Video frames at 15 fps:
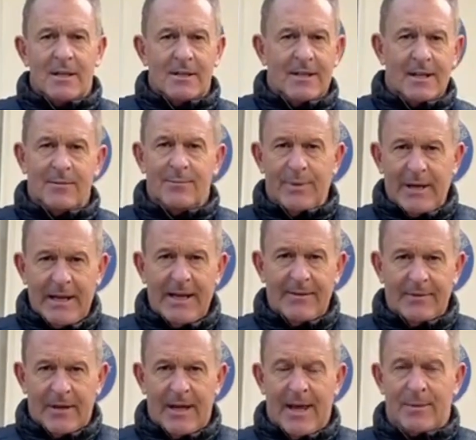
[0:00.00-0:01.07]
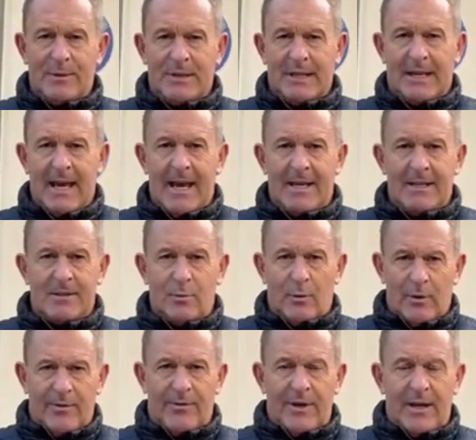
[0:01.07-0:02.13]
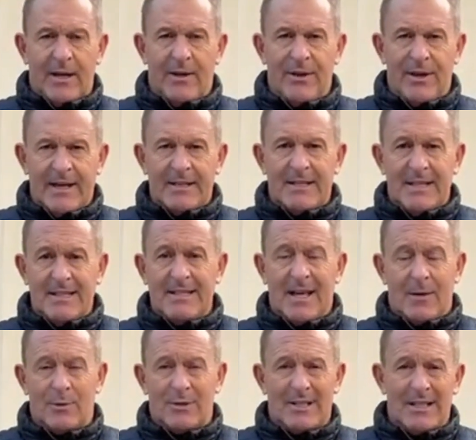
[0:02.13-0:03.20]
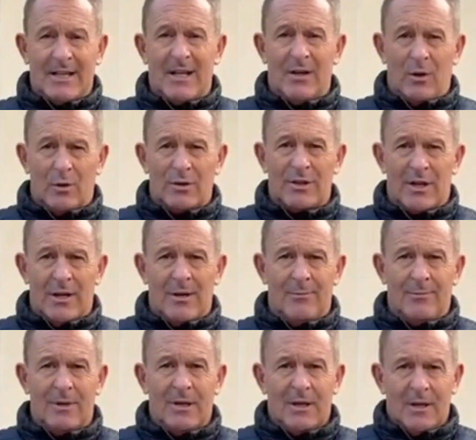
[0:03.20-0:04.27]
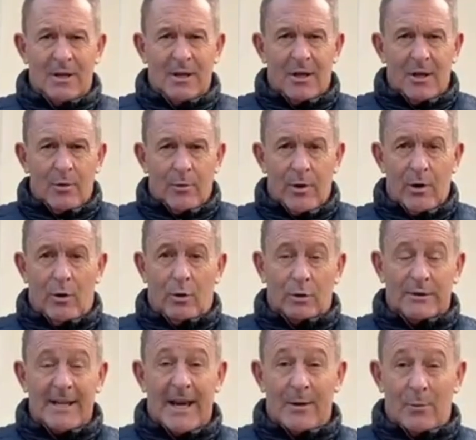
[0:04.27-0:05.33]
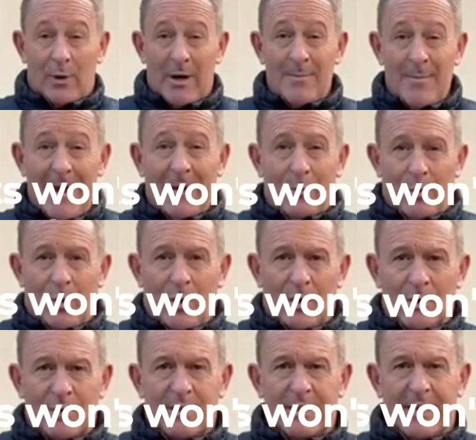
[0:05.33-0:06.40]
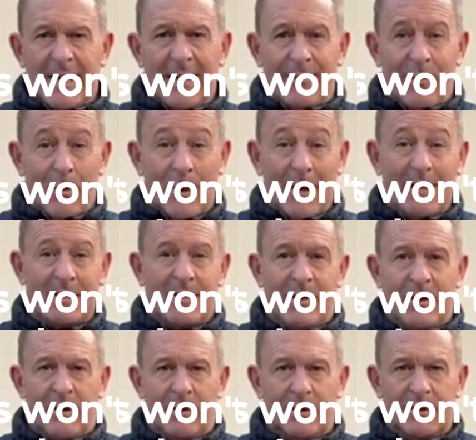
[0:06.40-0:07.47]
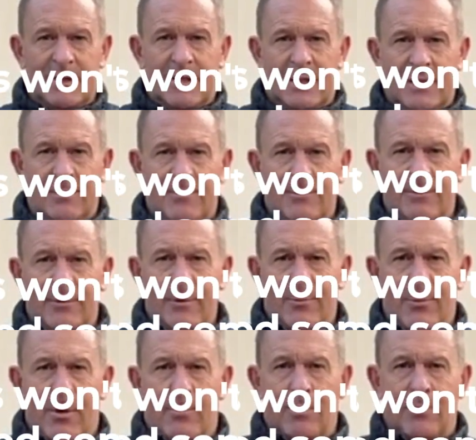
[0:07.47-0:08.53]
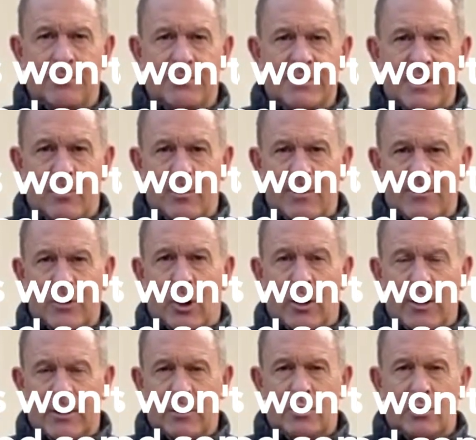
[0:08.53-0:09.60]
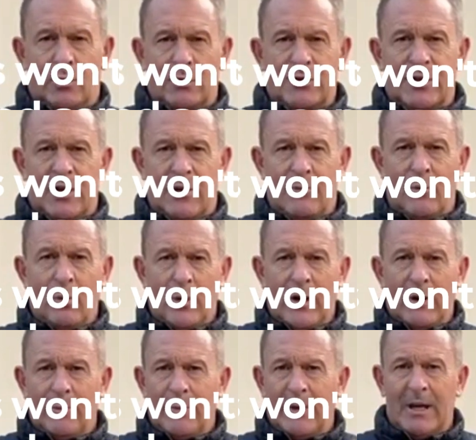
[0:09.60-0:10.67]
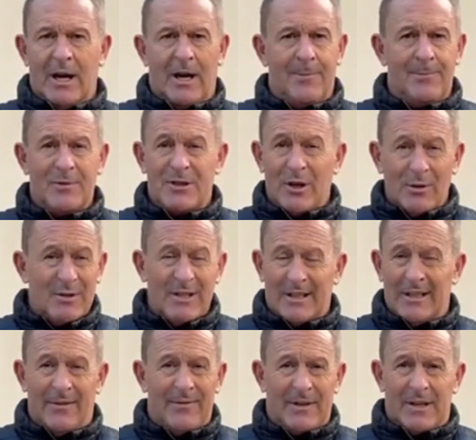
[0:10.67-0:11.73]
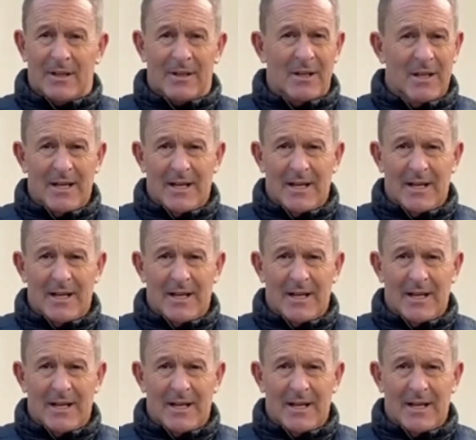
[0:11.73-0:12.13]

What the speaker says: didn't believe that that was the case. One of the things he said was, in the long term, we're all dead. What he meant was, if we wait to the long term, the problems that we've got in the short term will become so significant